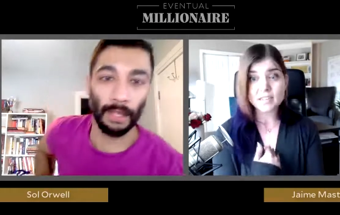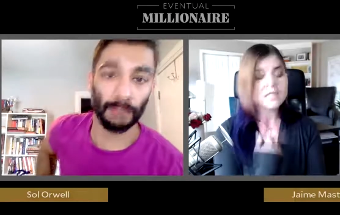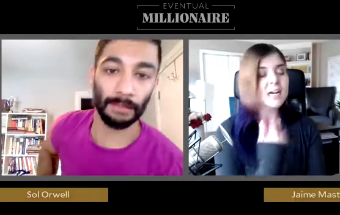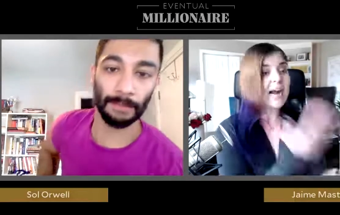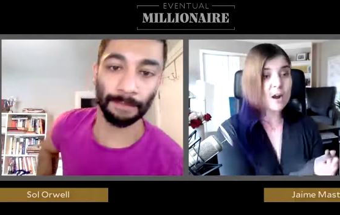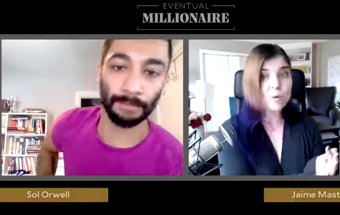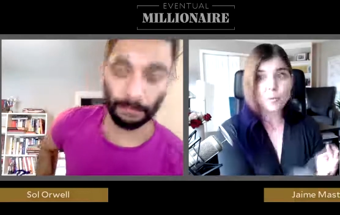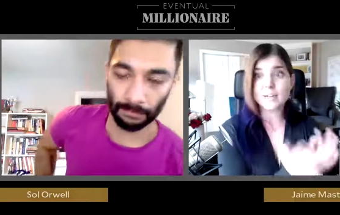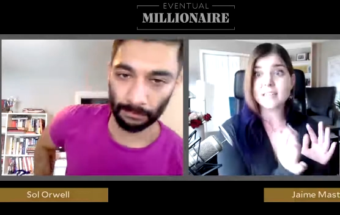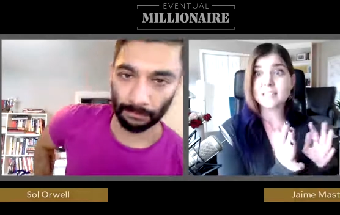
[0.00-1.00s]
Speaker 1: yeah.
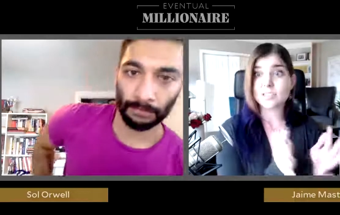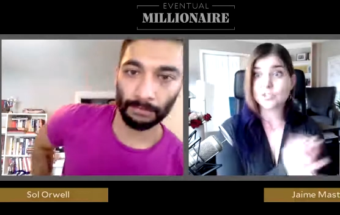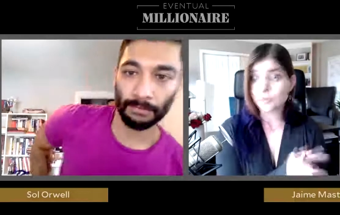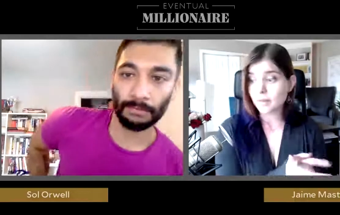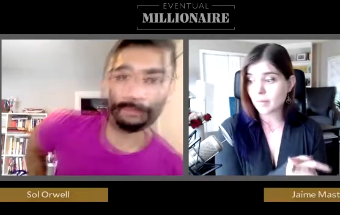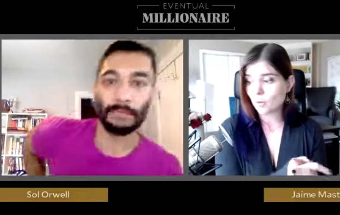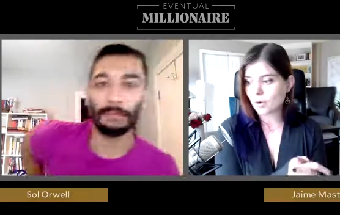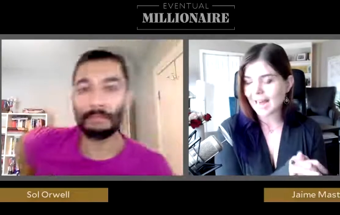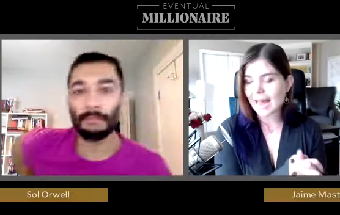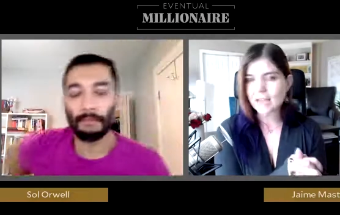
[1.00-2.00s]
output is extremely
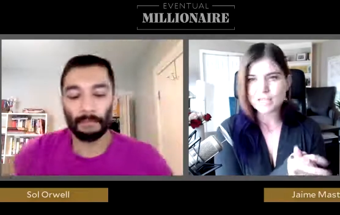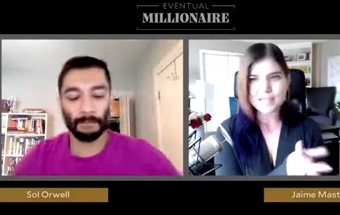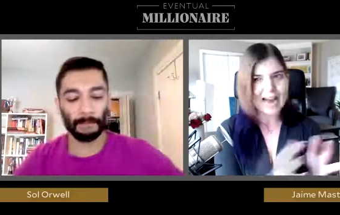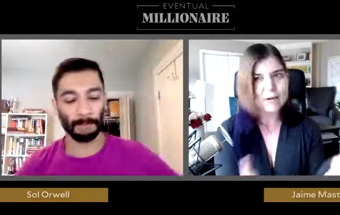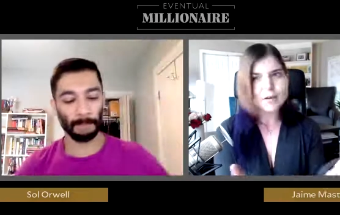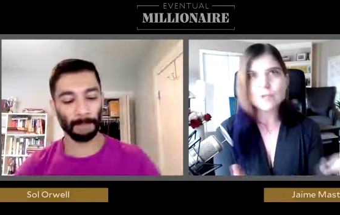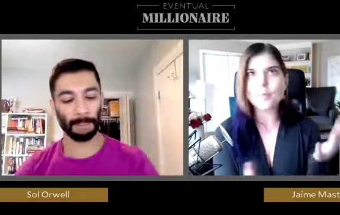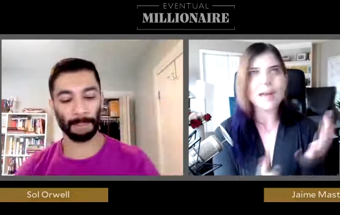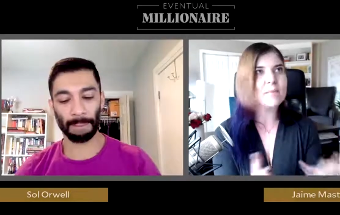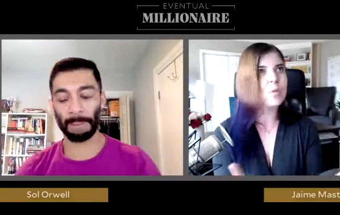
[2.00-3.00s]
important. How, how, do you
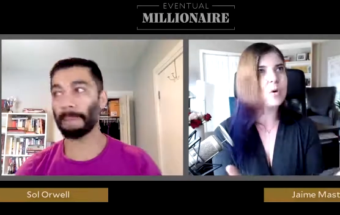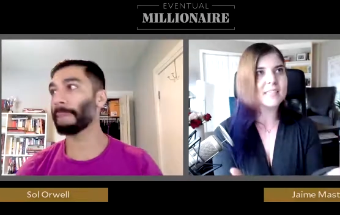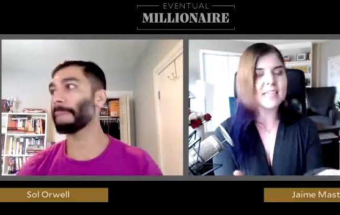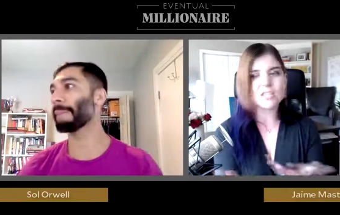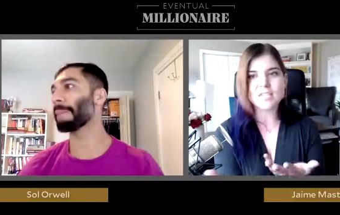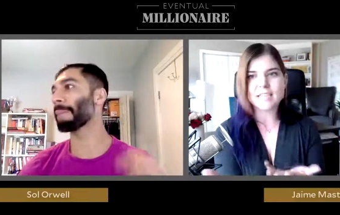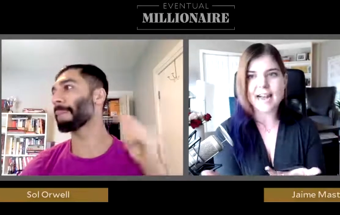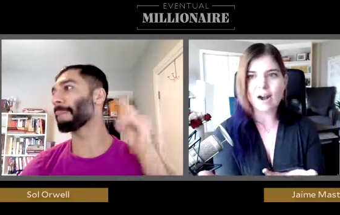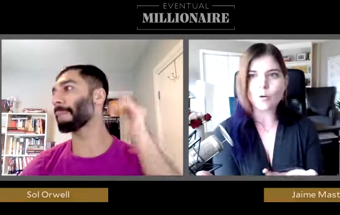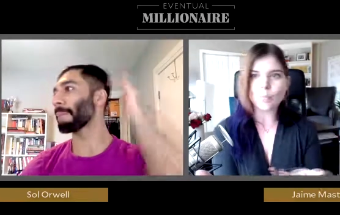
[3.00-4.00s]
pay more attention to
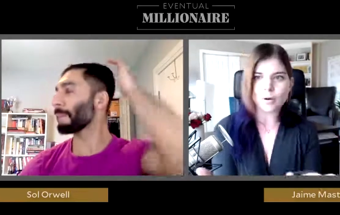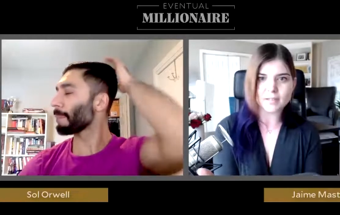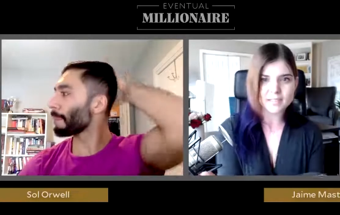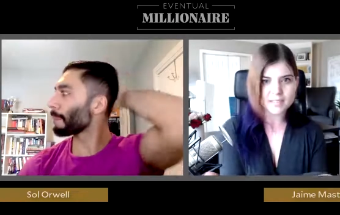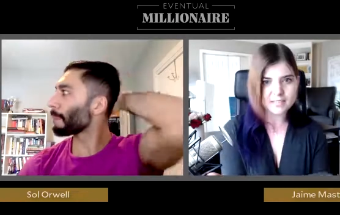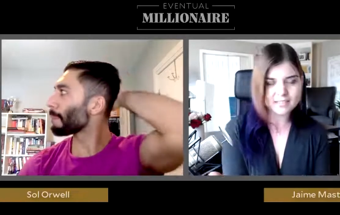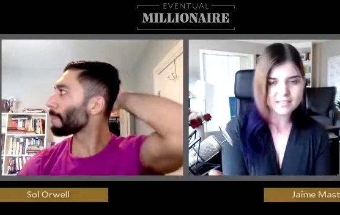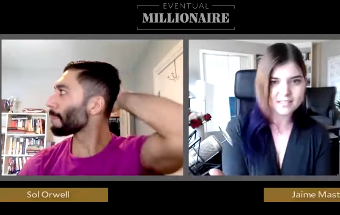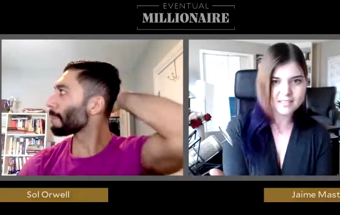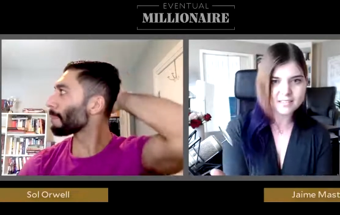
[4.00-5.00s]
output?
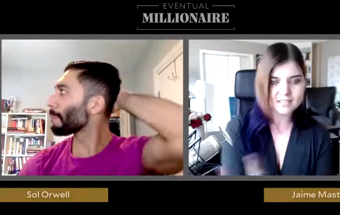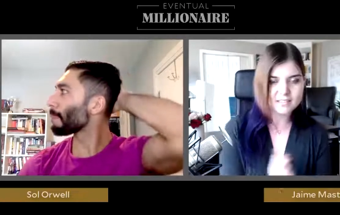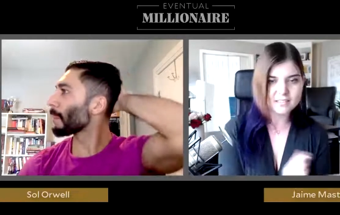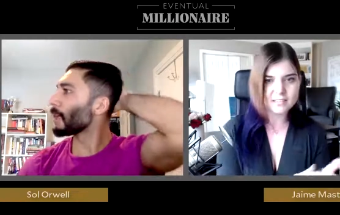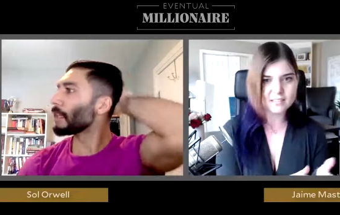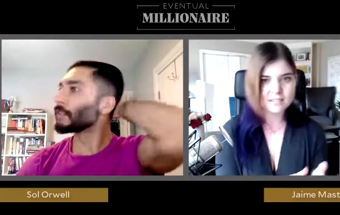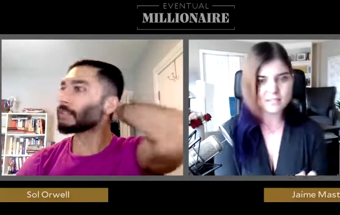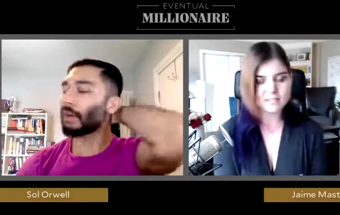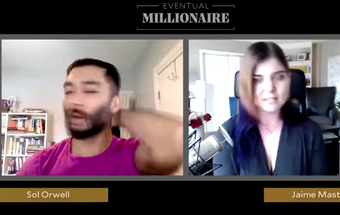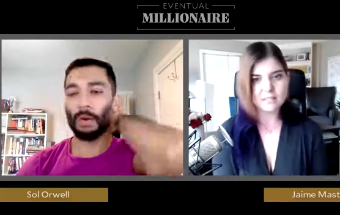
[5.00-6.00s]

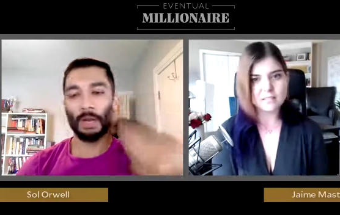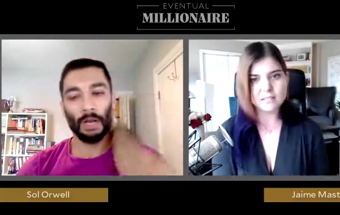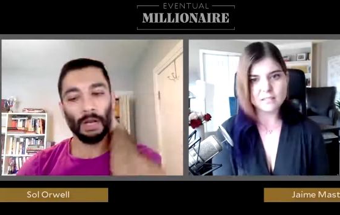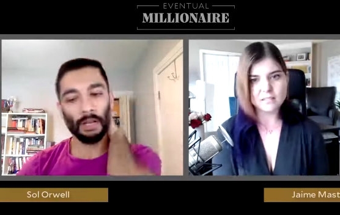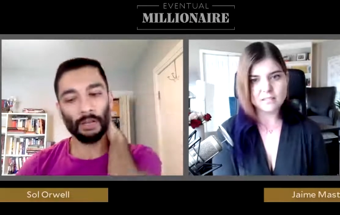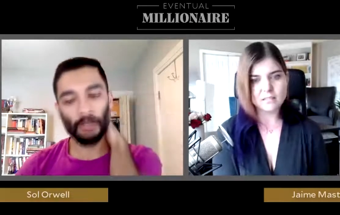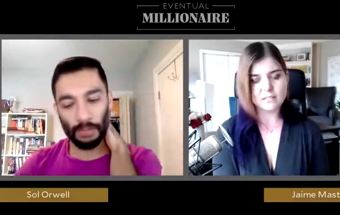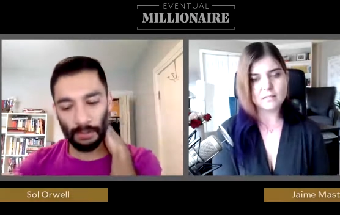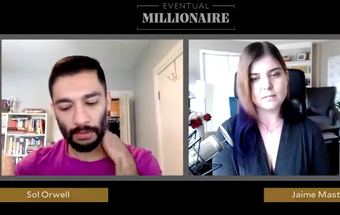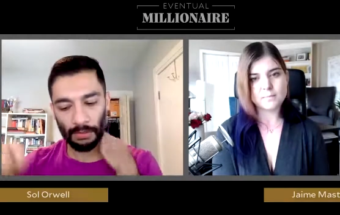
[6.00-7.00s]
Speaker 2: So, uh,
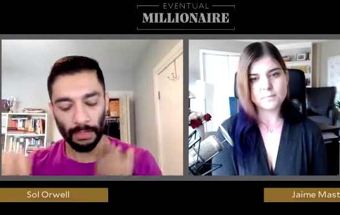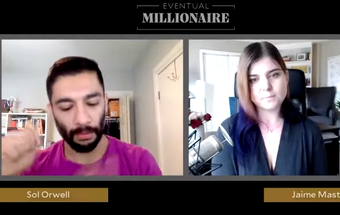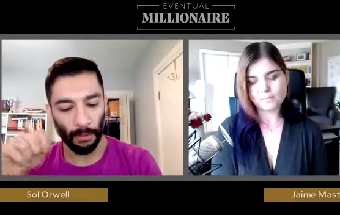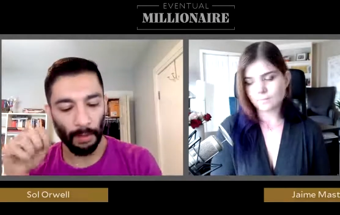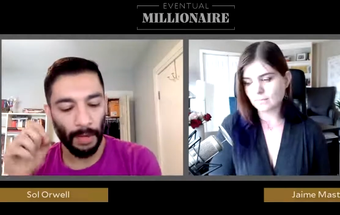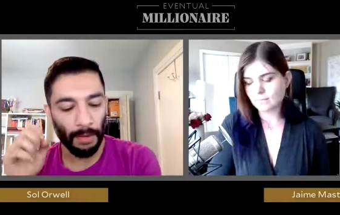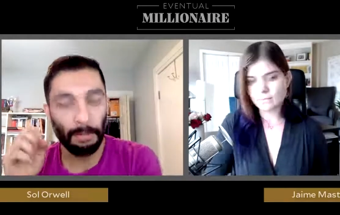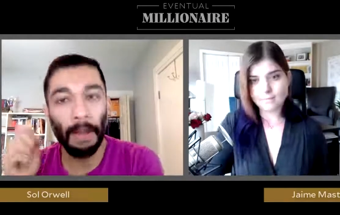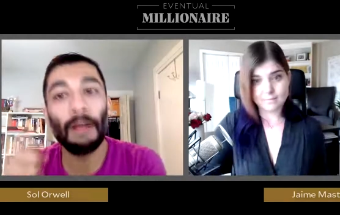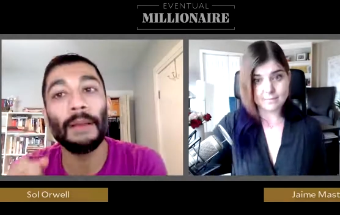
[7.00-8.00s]
just to slightly rewind
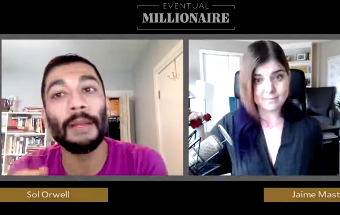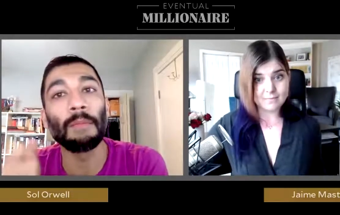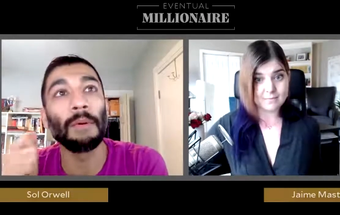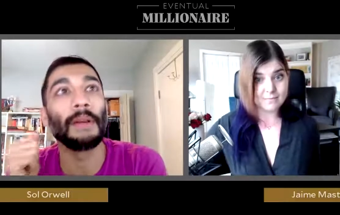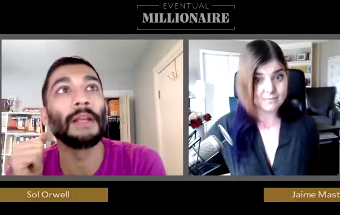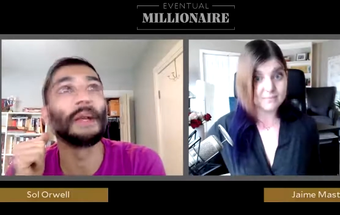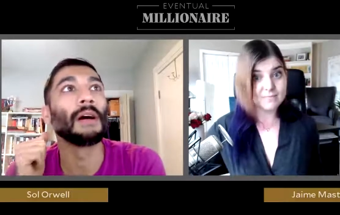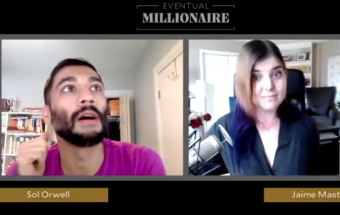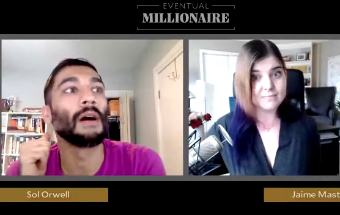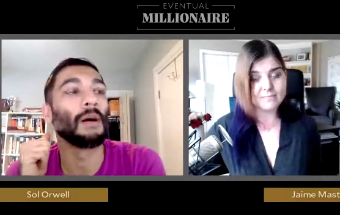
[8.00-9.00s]
back on input, mm
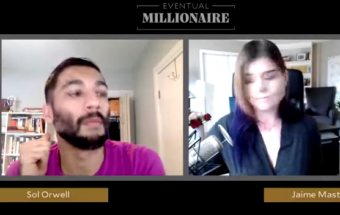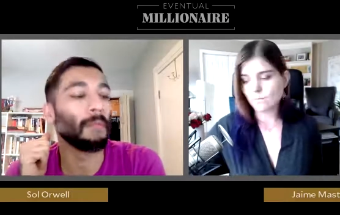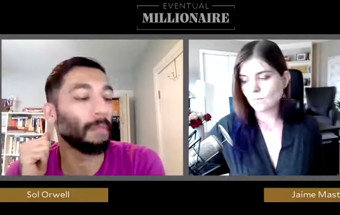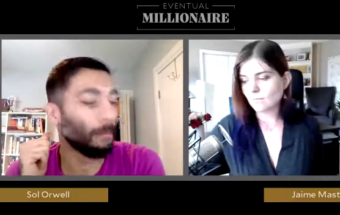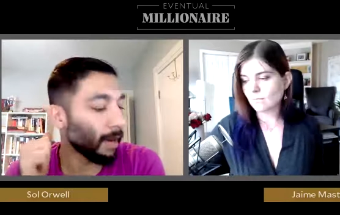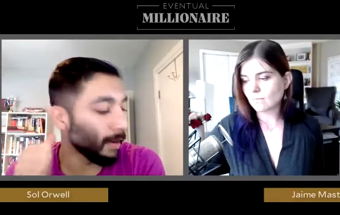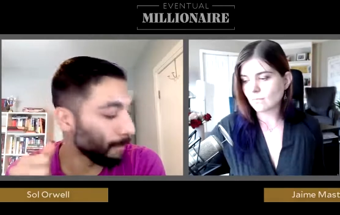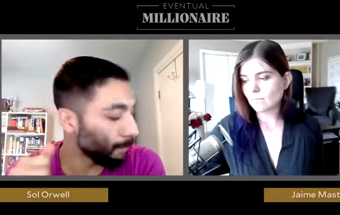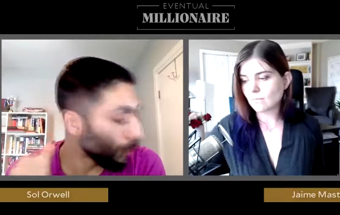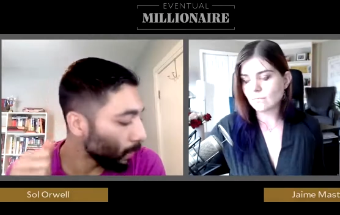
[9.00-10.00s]
-hmm. um, my
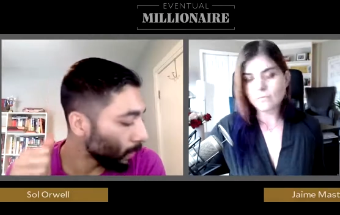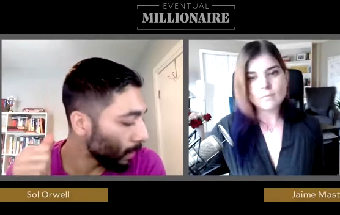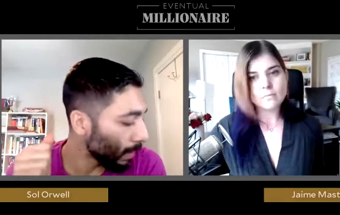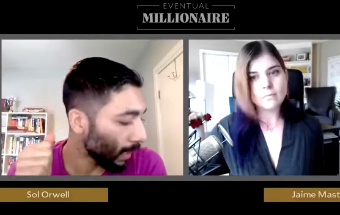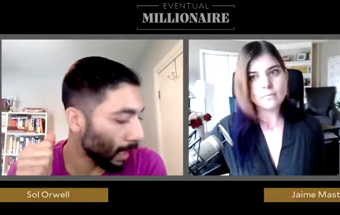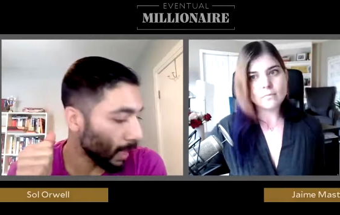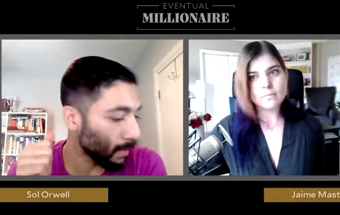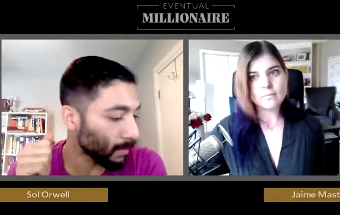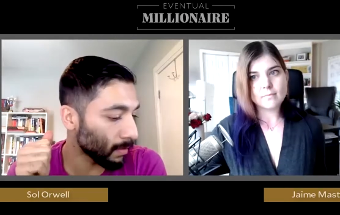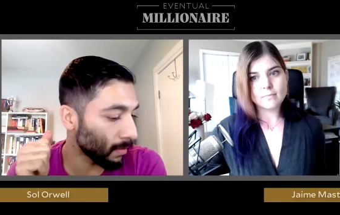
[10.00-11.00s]
phone has